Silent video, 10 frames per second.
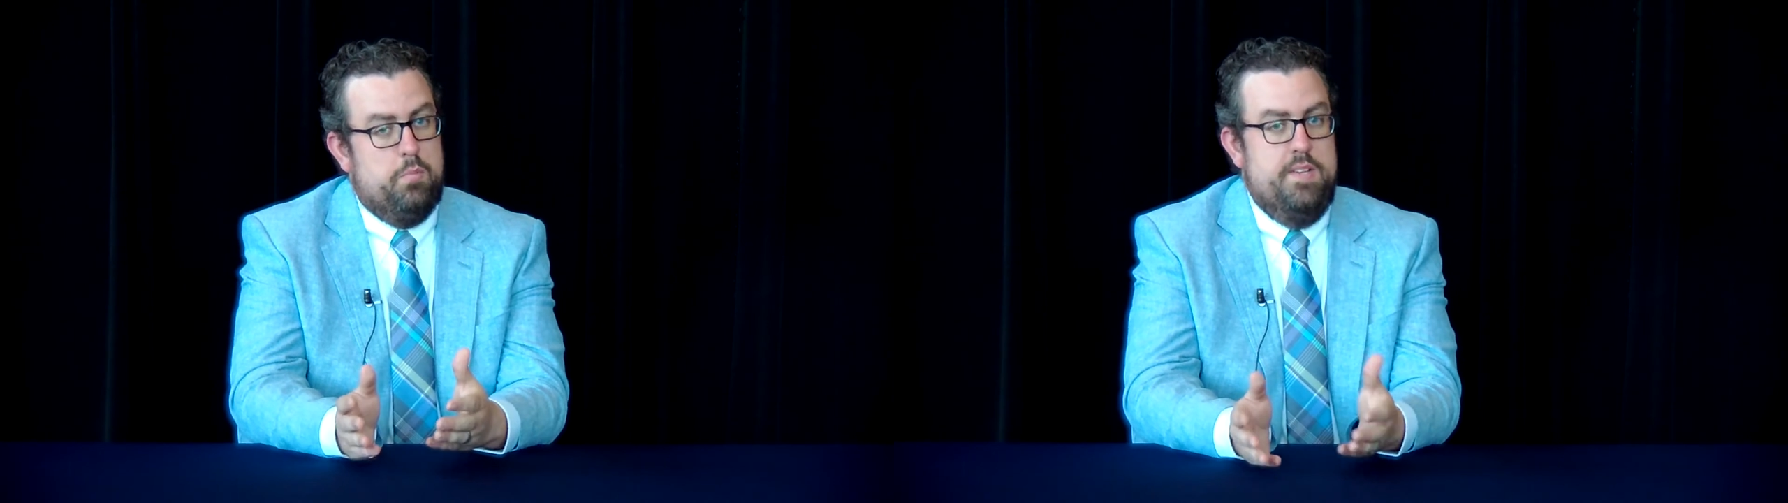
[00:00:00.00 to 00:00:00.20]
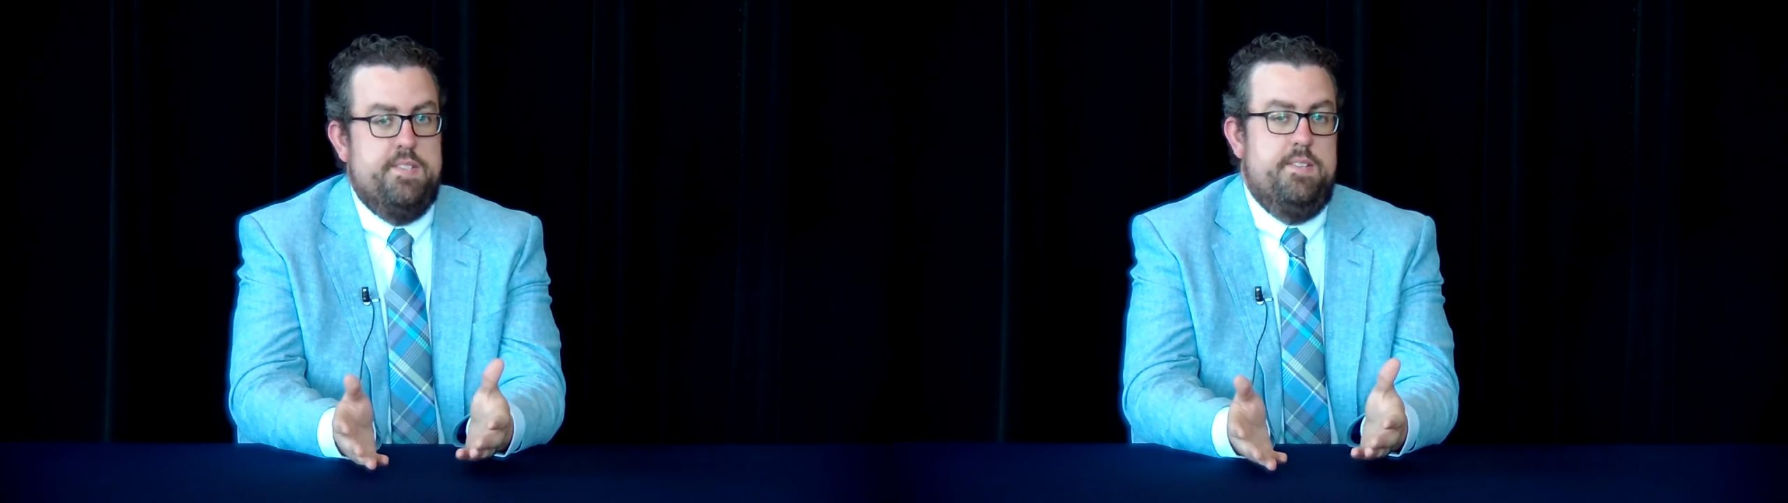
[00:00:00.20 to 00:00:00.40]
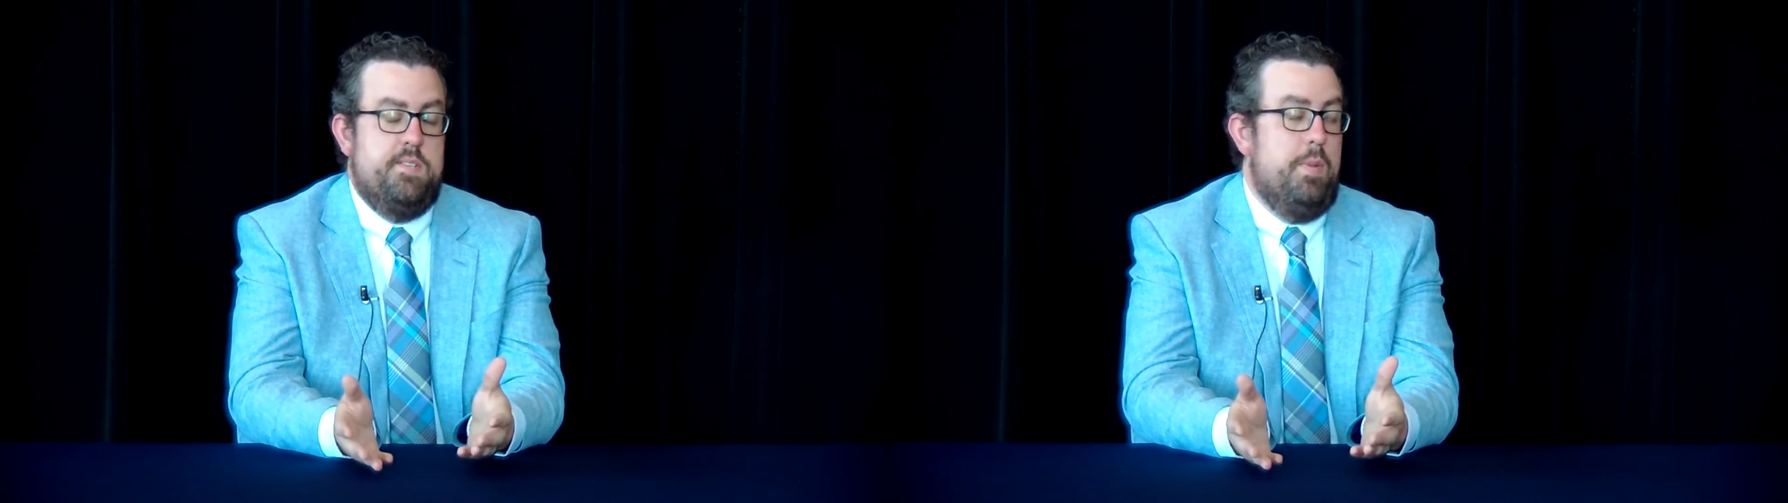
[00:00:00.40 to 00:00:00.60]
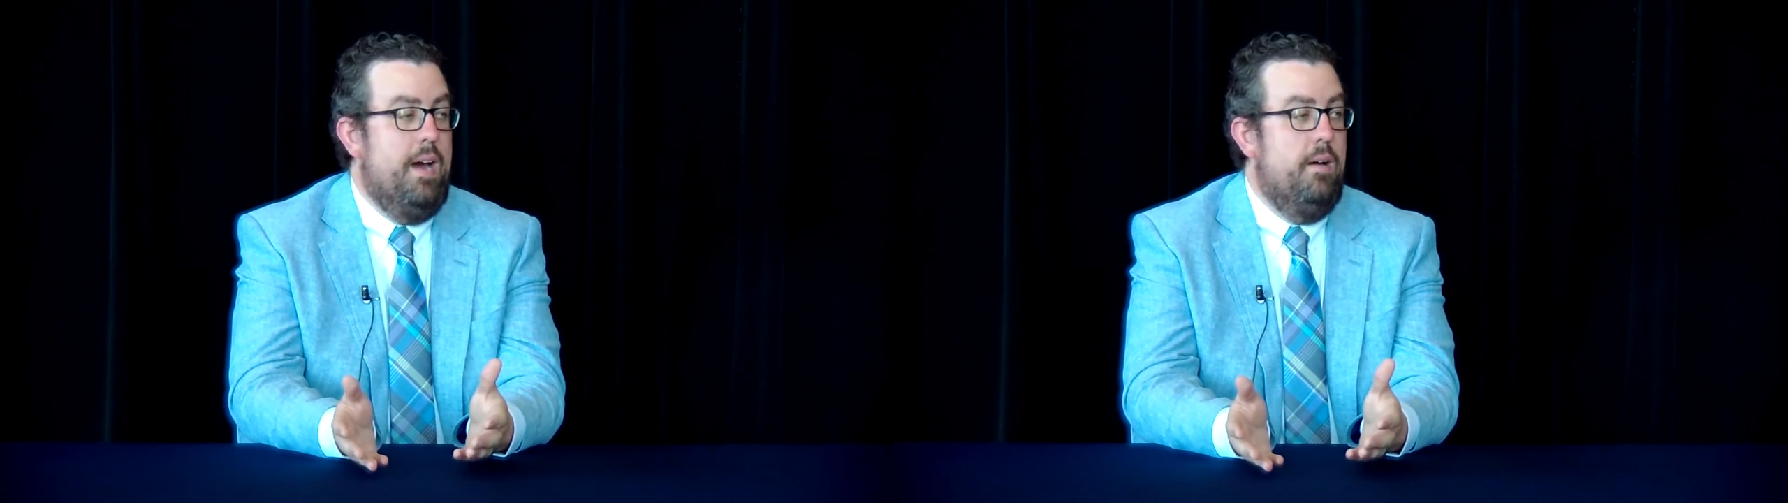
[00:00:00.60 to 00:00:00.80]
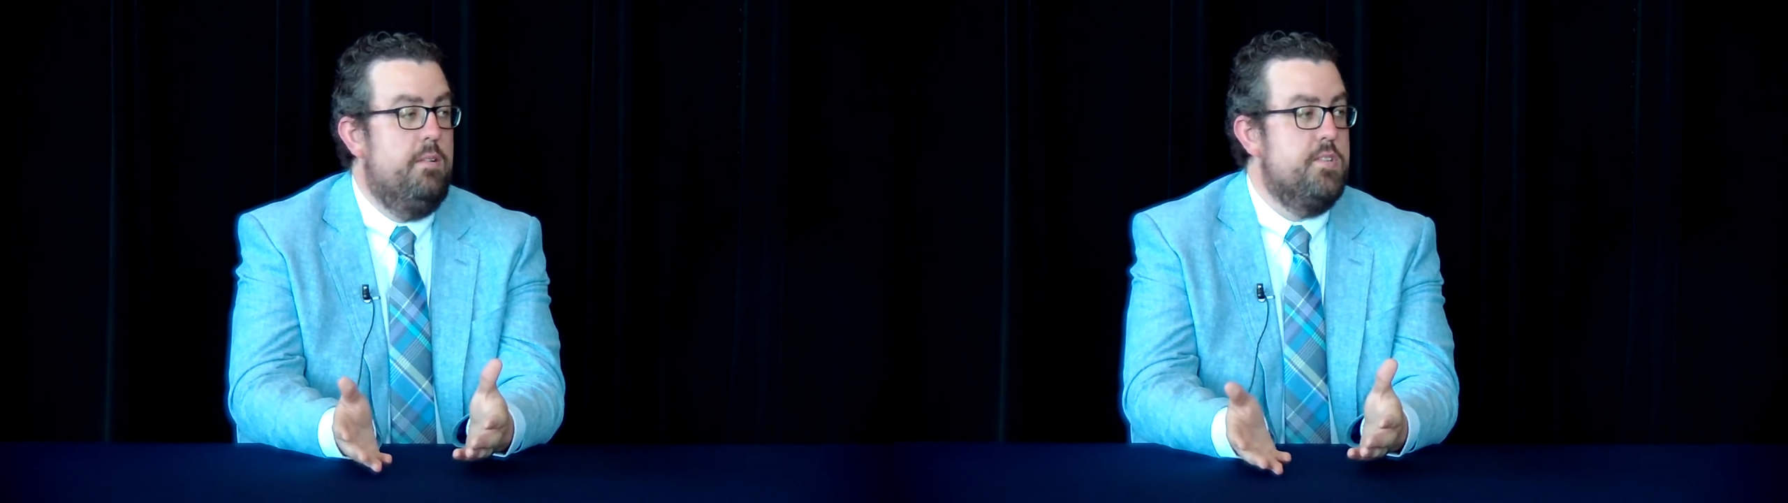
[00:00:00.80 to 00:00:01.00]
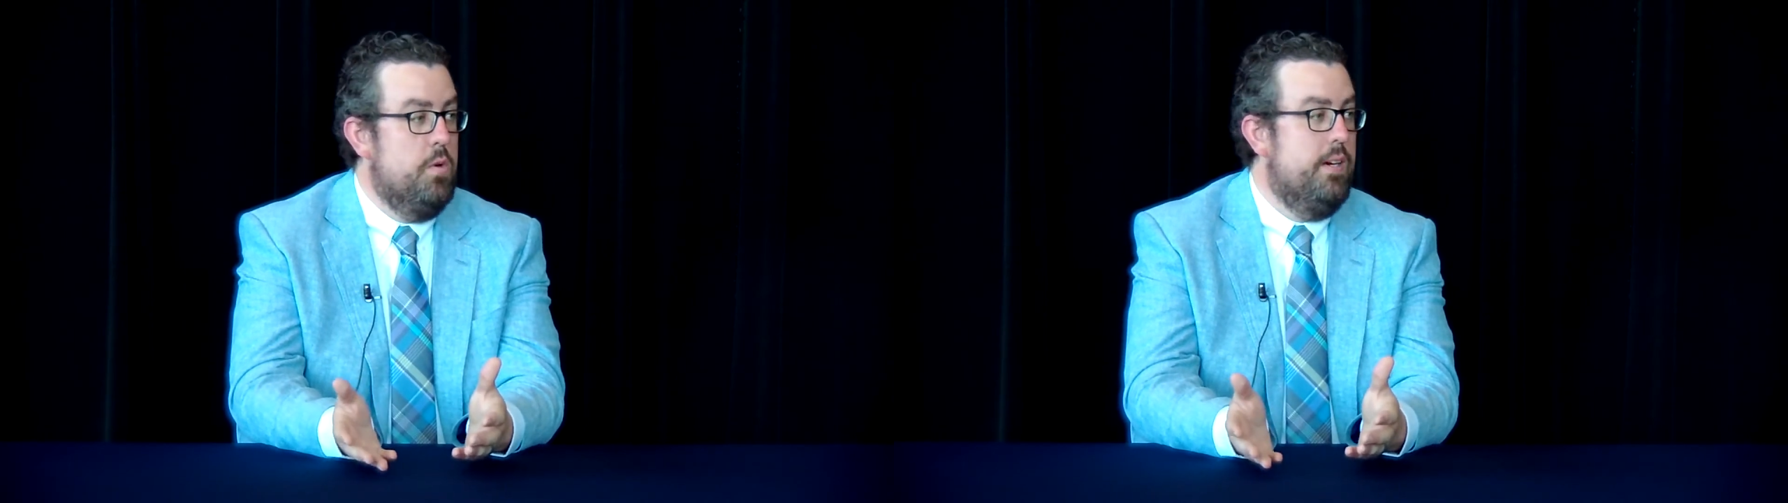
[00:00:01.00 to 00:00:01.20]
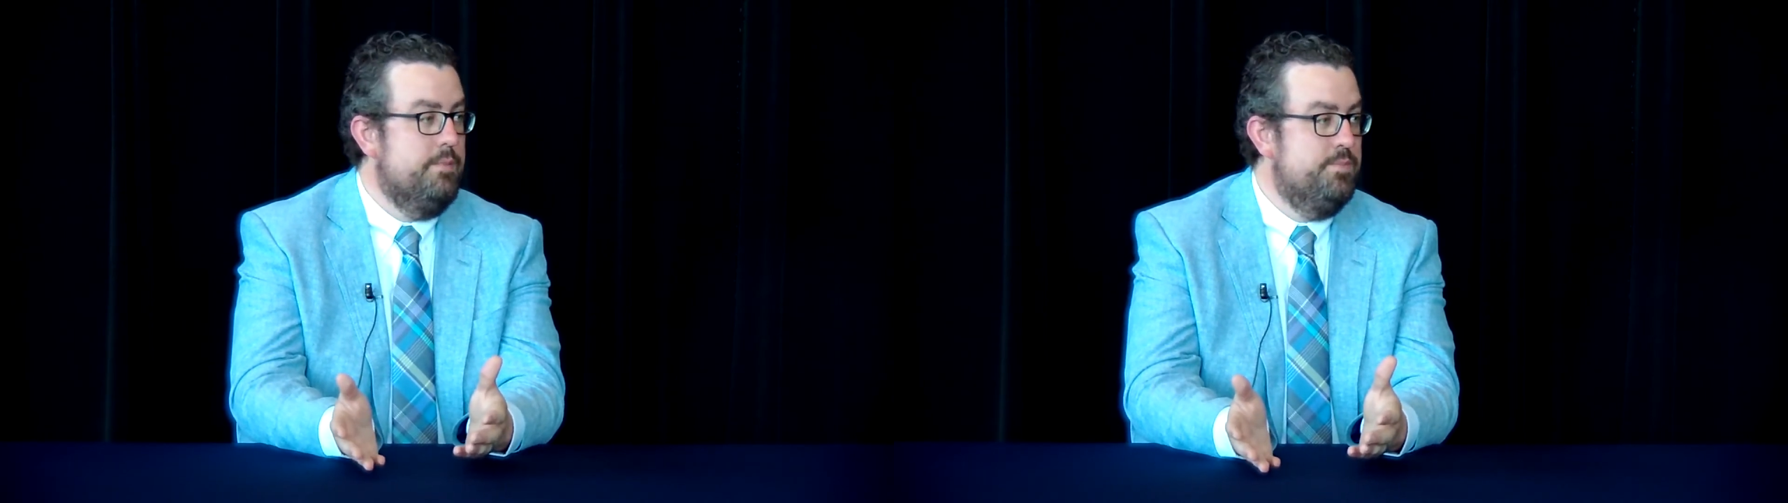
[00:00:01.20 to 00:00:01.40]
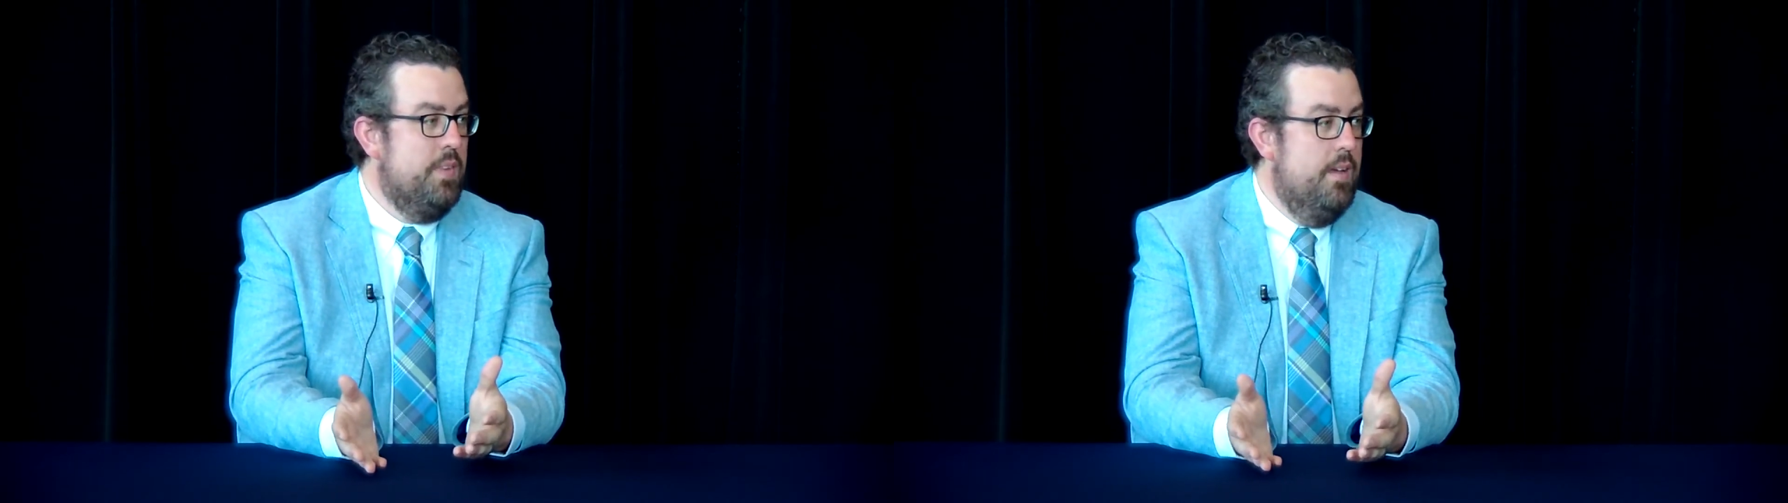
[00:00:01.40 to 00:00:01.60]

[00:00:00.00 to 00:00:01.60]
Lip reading: president's power is strong.